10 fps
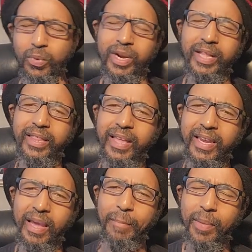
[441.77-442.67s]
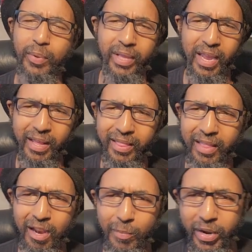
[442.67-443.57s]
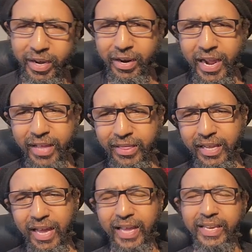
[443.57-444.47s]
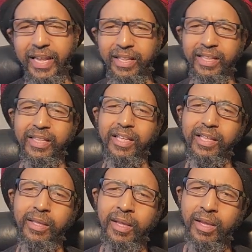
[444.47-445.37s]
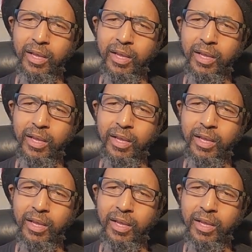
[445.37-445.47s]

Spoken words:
We're not saying that people cannot celebrate their ethnic identity.